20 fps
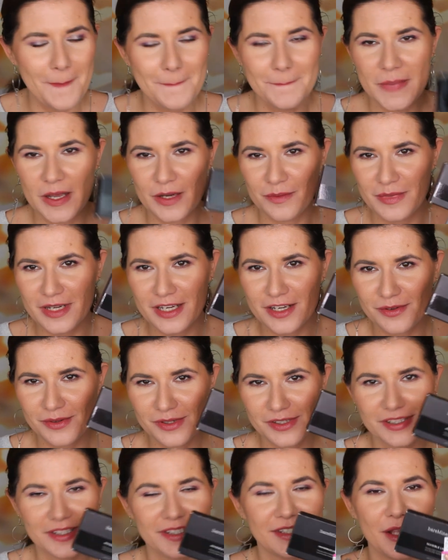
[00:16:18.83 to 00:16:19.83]
Bare
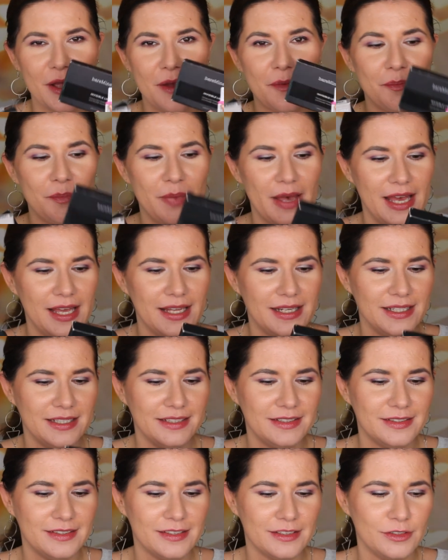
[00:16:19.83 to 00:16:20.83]
Minerals
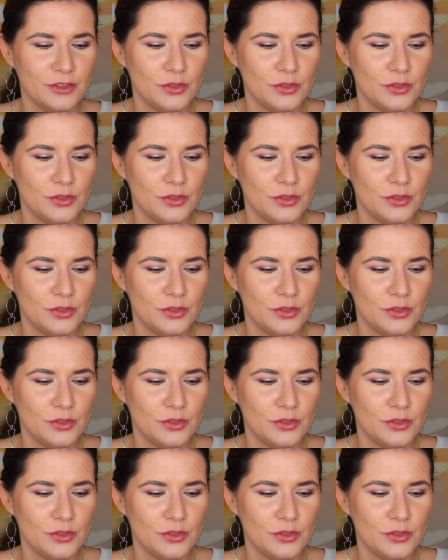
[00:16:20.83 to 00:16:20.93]
palette